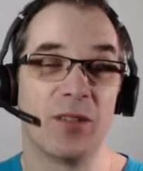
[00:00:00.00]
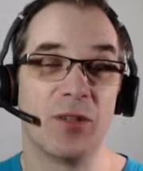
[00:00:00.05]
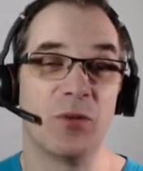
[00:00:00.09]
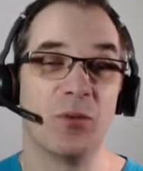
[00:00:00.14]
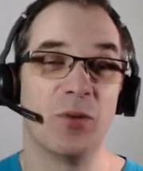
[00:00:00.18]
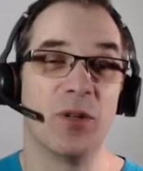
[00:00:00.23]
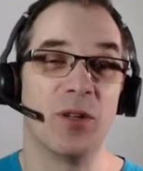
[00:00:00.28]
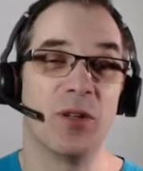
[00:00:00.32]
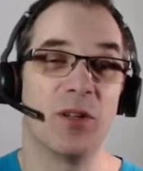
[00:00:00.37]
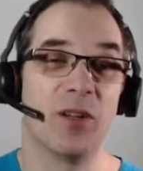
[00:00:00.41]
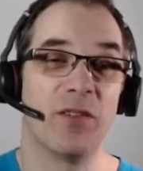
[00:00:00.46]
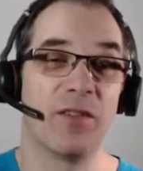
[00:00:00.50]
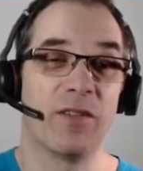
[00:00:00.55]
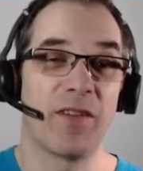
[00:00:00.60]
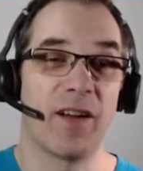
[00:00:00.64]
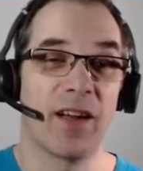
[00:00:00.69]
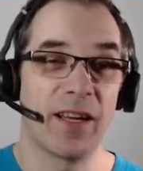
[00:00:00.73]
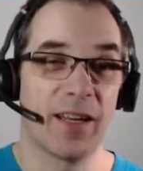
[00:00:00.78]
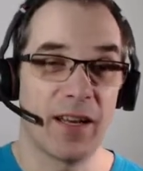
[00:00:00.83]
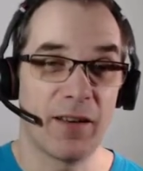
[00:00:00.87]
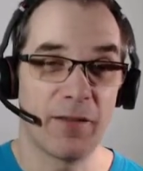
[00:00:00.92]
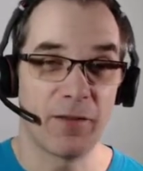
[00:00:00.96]
you will
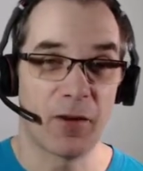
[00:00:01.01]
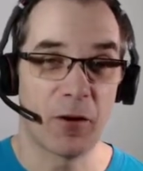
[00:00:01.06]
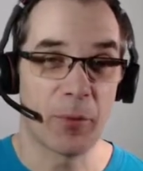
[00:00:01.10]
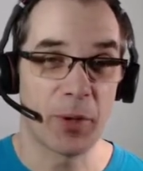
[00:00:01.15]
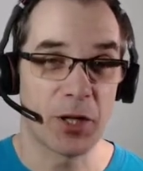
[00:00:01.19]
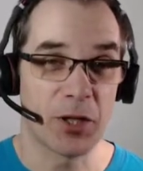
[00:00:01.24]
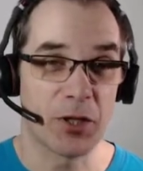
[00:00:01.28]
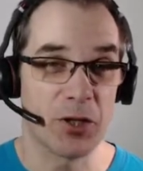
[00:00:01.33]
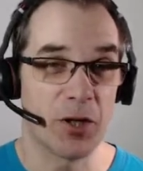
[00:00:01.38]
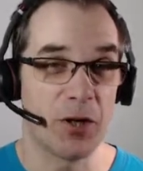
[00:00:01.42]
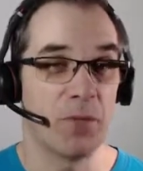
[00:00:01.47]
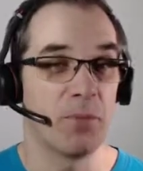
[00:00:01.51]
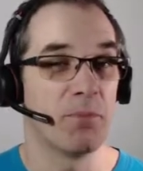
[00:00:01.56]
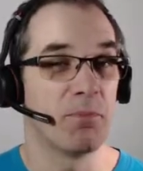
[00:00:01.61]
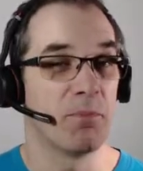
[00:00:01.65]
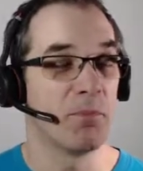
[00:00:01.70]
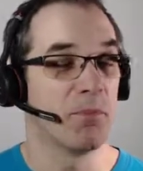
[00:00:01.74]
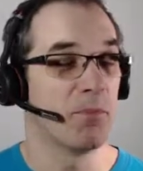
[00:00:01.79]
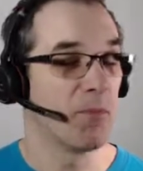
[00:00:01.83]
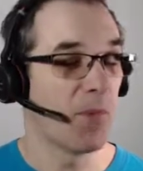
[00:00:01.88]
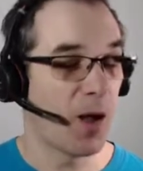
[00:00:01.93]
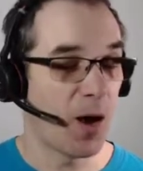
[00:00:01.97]
find information
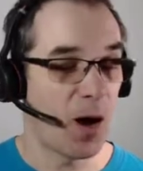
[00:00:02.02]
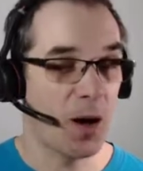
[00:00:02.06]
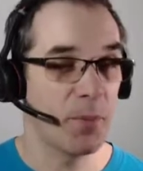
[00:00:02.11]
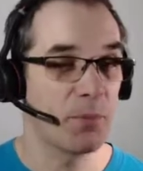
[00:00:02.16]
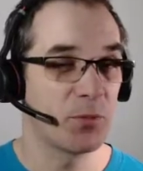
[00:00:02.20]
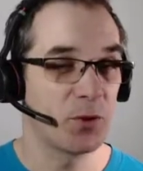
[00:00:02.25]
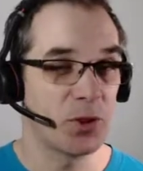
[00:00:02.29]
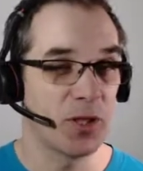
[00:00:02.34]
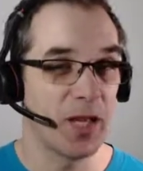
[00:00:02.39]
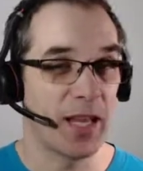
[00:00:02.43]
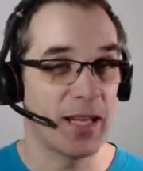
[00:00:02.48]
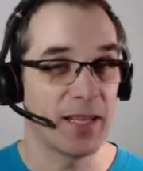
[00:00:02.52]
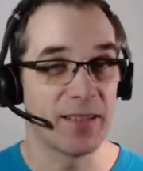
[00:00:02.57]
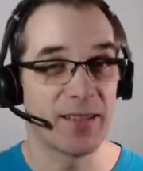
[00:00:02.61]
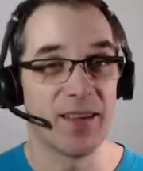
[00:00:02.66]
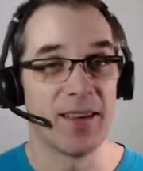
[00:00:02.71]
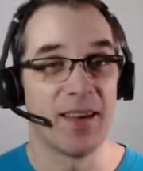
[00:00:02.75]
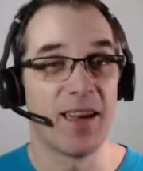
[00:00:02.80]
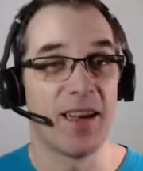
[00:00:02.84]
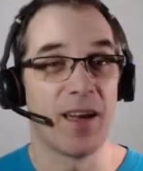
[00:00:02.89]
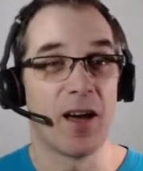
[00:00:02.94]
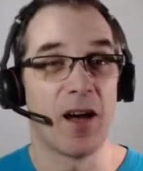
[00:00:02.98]
up to date
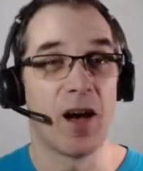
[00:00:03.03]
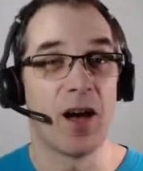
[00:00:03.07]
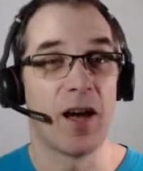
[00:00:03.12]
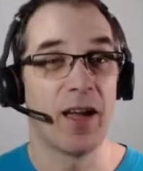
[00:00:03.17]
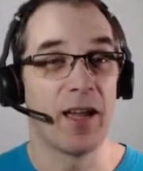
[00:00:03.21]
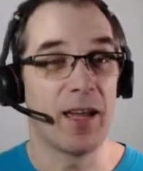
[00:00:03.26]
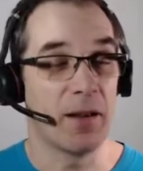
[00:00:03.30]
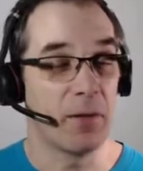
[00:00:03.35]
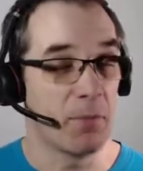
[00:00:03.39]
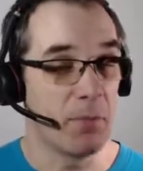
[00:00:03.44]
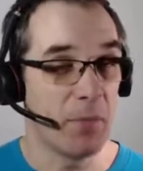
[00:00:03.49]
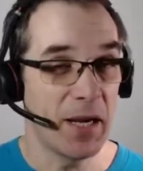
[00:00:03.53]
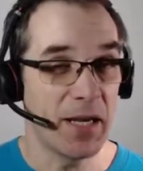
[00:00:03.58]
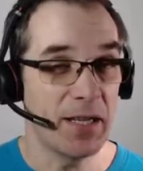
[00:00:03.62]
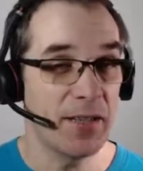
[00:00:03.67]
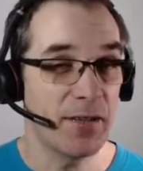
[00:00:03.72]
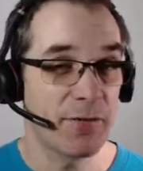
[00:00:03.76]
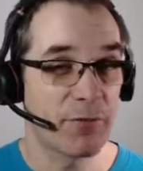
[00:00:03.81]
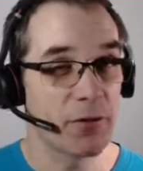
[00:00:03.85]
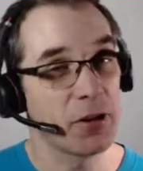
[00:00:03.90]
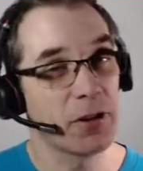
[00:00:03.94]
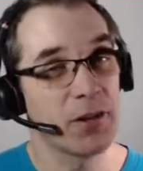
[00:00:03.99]
in many
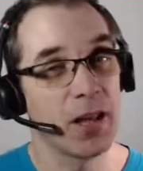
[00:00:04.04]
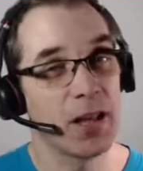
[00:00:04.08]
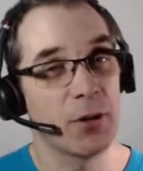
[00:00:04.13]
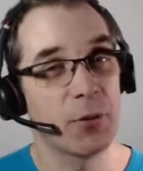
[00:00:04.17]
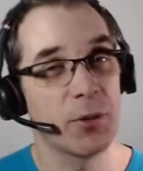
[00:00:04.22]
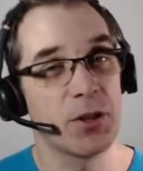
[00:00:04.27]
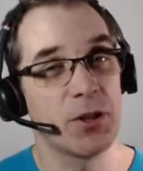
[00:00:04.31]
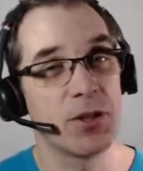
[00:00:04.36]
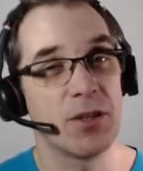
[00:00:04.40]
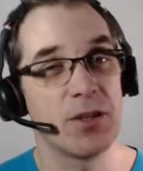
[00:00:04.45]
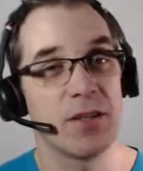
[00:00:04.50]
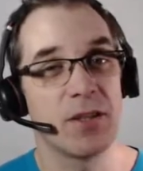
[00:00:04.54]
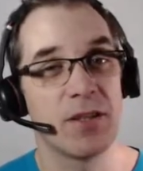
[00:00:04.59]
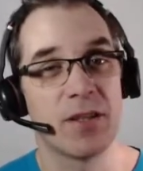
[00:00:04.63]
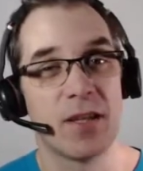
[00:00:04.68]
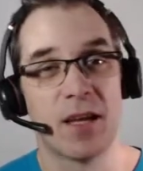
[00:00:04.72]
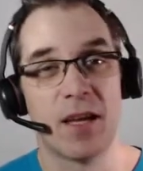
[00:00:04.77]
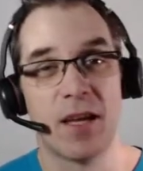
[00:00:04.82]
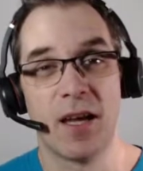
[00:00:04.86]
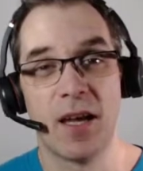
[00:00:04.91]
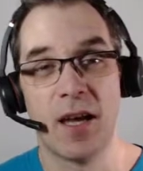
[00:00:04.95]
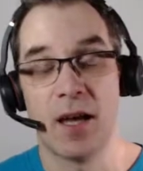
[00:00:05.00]
different languages
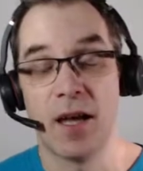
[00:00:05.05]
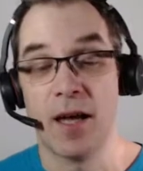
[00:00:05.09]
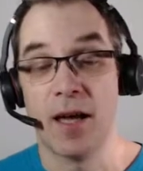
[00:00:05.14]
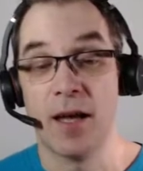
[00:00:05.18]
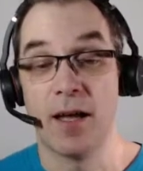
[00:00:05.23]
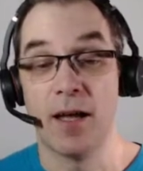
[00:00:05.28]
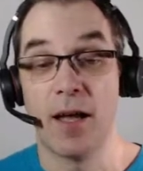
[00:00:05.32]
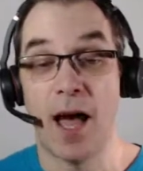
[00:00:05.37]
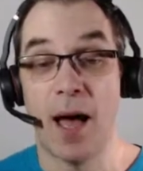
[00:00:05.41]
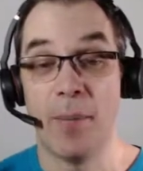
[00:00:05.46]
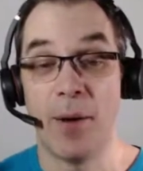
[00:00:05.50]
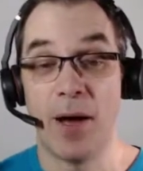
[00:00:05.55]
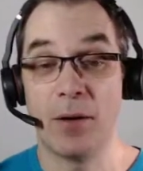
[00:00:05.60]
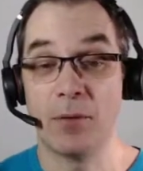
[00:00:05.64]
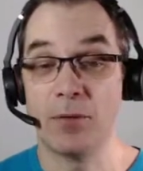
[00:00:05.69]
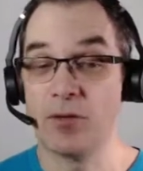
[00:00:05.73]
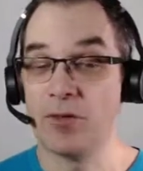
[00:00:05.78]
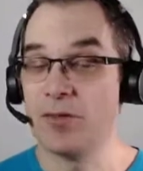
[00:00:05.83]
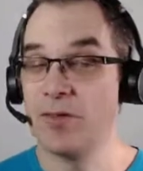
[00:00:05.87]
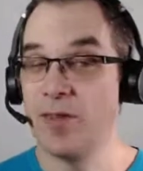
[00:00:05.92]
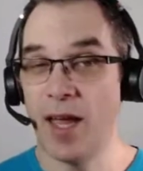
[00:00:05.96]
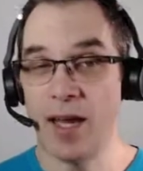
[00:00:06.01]

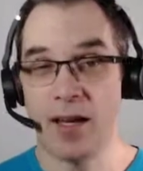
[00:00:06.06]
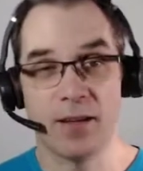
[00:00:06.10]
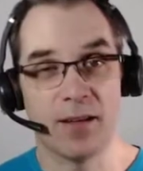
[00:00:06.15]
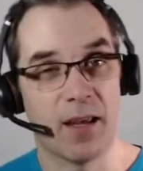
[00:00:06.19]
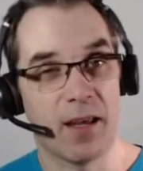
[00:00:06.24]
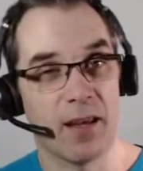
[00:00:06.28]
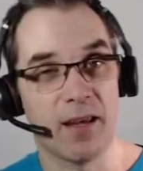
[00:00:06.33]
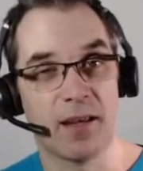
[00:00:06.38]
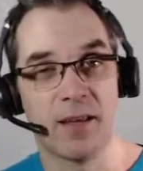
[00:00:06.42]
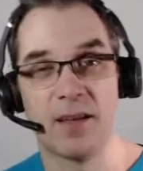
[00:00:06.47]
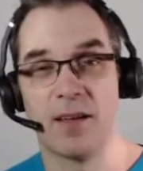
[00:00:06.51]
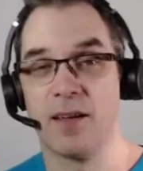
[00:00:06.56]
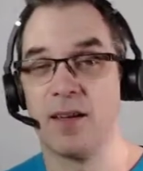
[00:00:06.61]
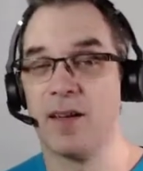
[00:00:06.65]
about tech,